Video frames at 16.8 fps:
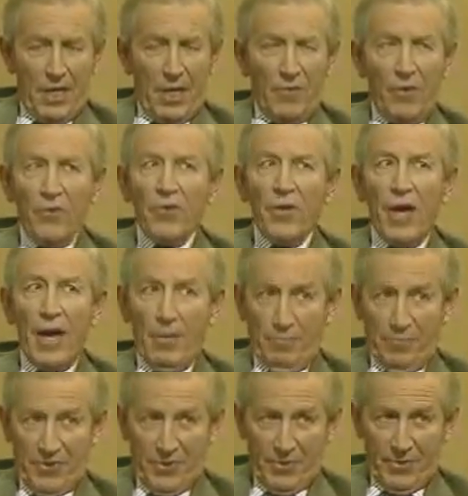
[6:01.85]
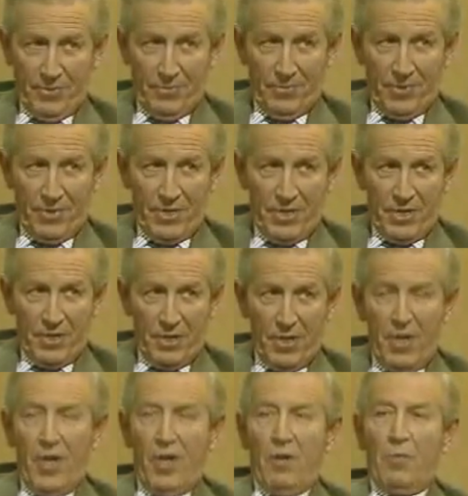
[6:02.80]
Now, not
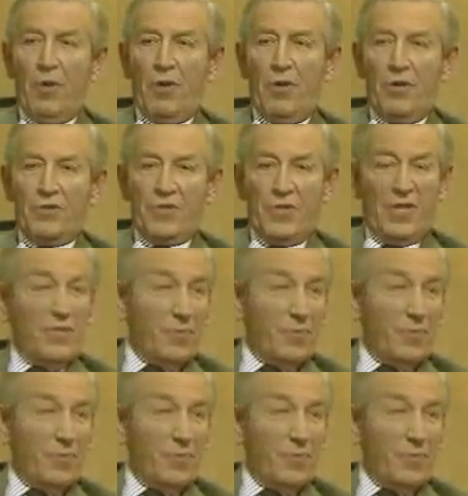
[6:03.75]
absolutely, because,